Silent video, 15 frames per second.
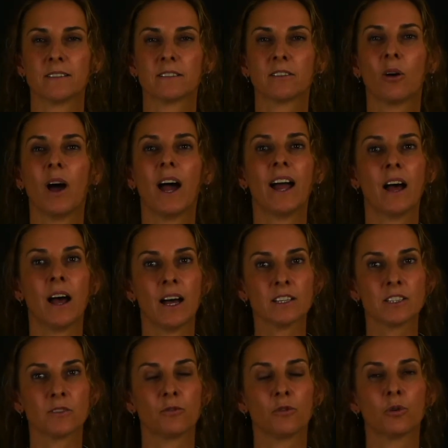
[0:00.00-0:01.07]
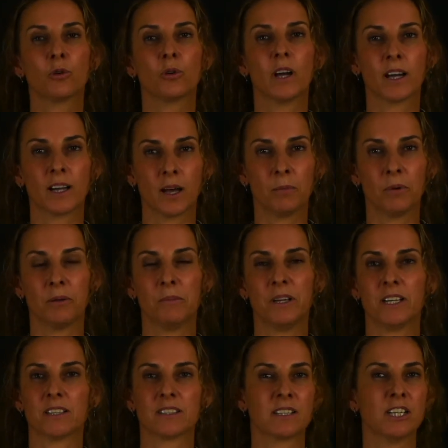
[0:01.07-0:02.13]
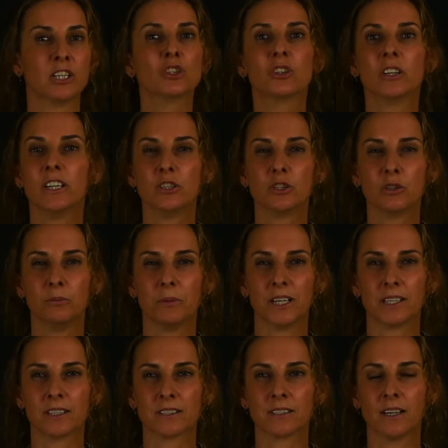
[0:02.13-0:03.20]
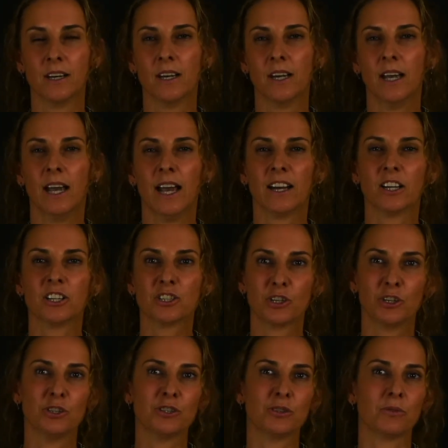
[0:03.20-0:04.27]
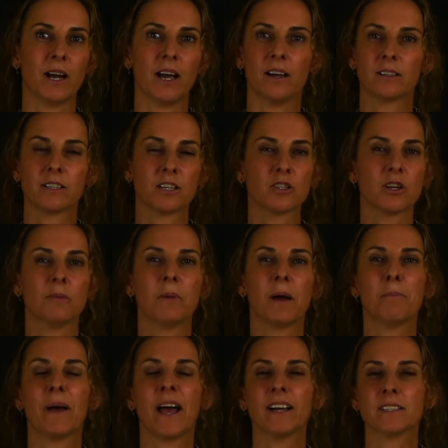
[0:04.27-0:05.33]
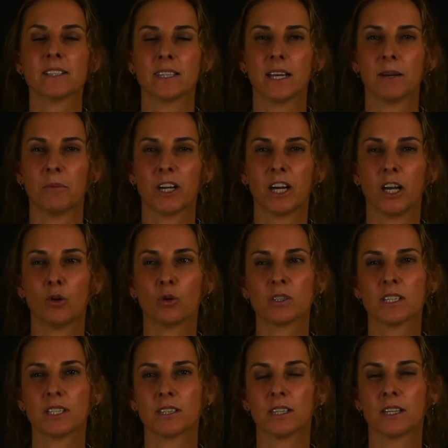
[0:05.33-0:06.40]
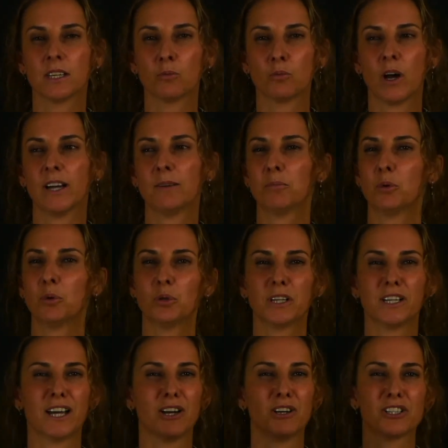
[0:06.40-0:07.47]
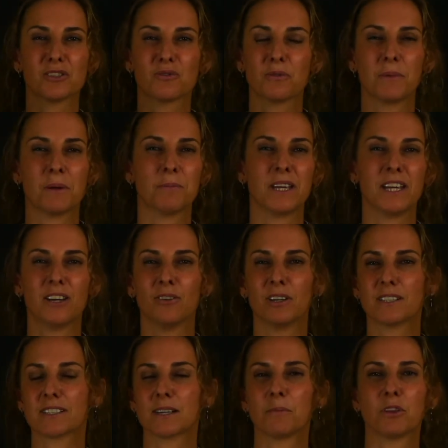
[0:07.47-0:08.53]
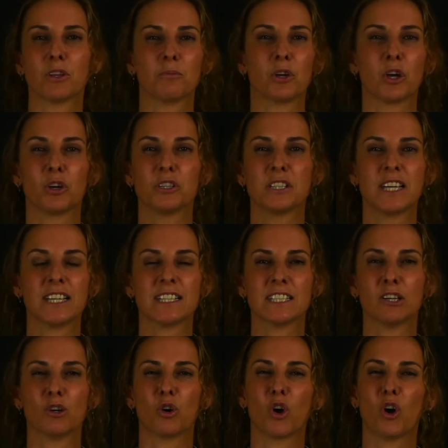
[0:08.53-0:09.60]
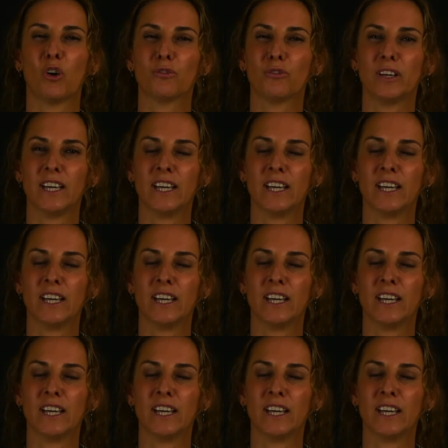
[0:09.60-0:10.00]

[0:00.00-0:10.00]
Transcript: So I asked for a couple of minutes, literally 2 minutes. And I turned around, I turned my back to them, and I looked at the whiteboard, and I just remember hearing some of them go to get tea or coffee.